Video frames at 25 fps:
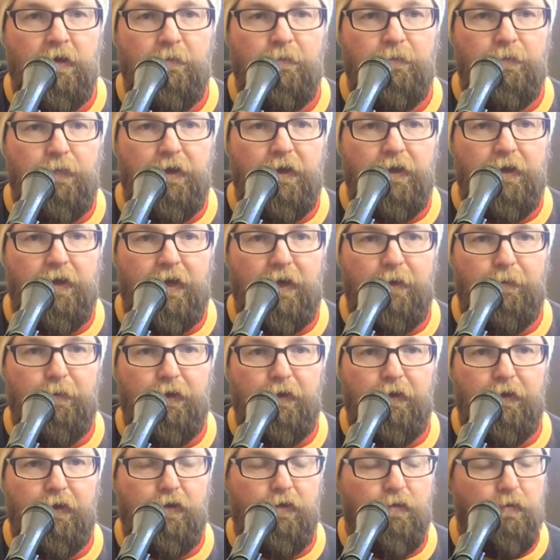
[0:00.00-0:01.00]
but I'm
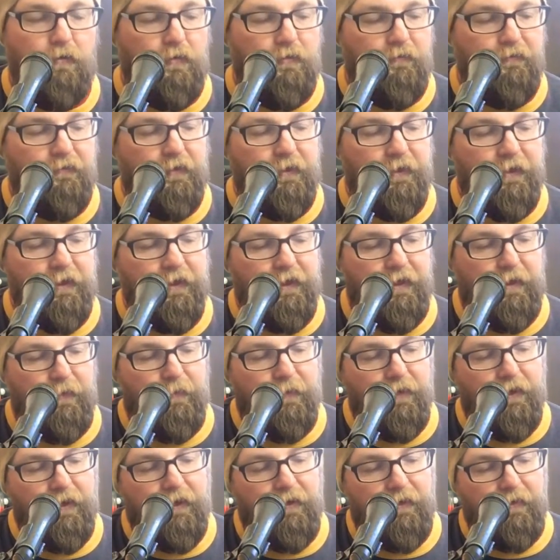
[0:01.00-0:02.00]
going to go over it
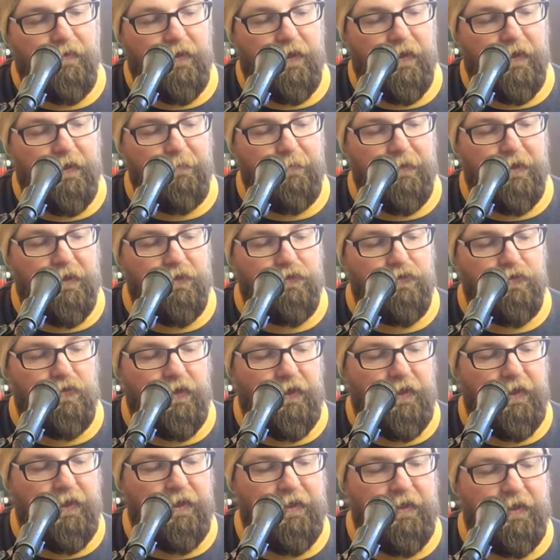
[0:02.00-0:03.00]
anyway, okay, because your
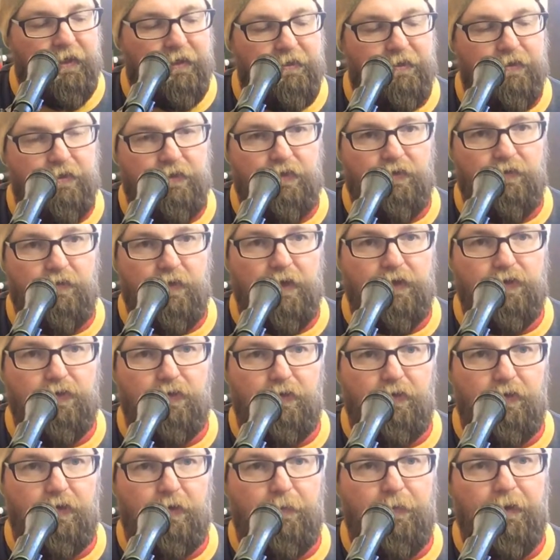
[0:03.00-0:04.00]
hand has to stretch a
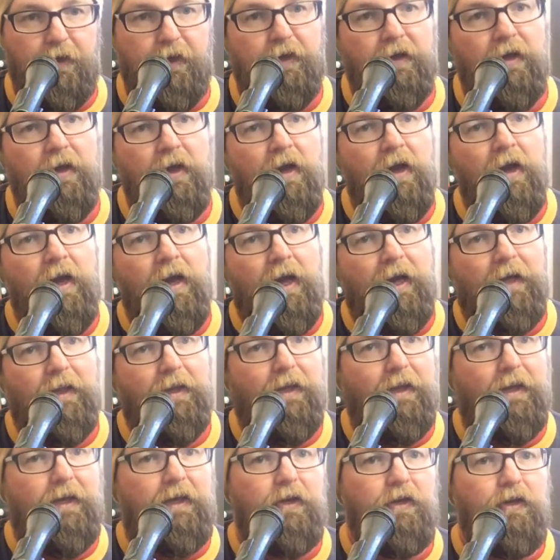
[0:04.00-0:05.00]
little bit. I
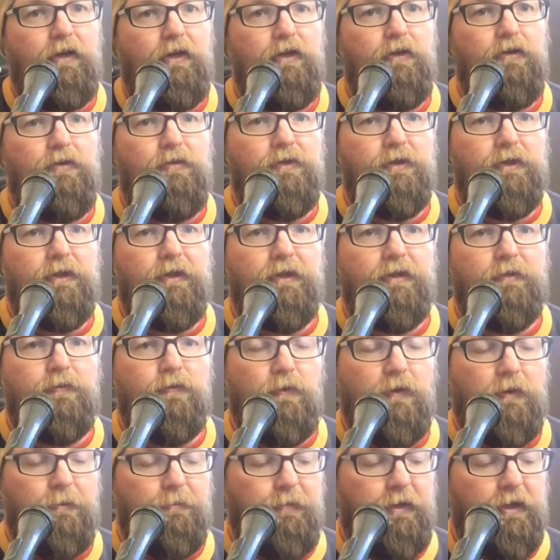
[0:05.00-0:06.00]
like you to use this
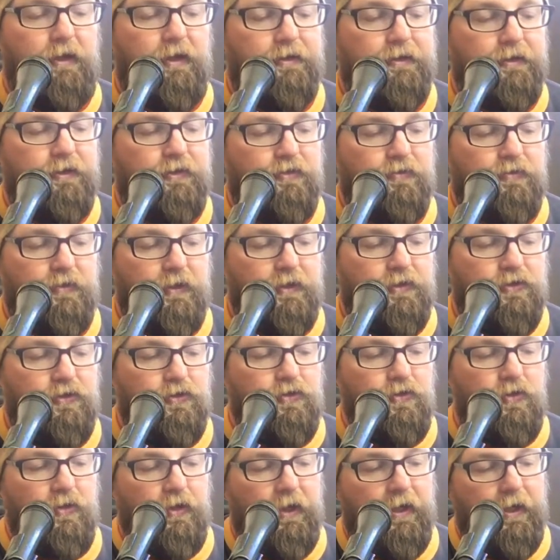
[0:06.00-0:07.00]
one because it
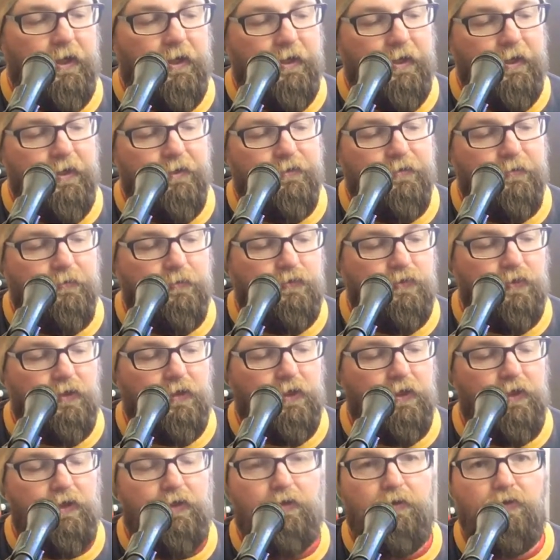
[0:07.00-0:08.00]
stretches your hand out. So what you're
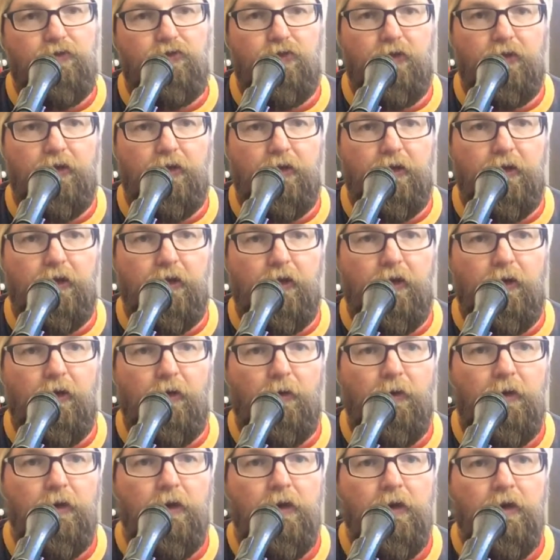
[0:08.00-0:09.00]
going to do is you're going to
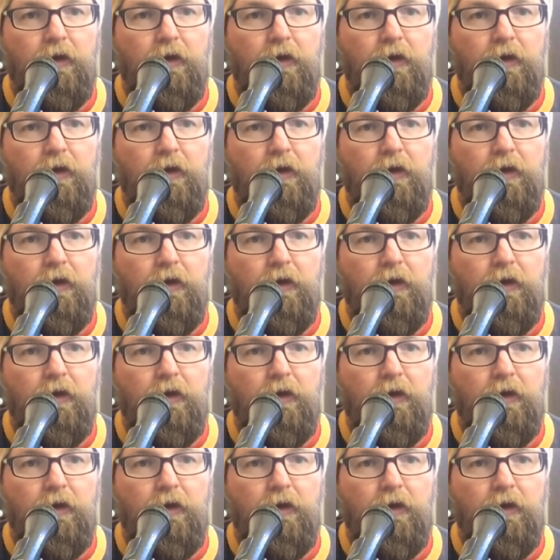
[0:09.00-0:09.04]
go,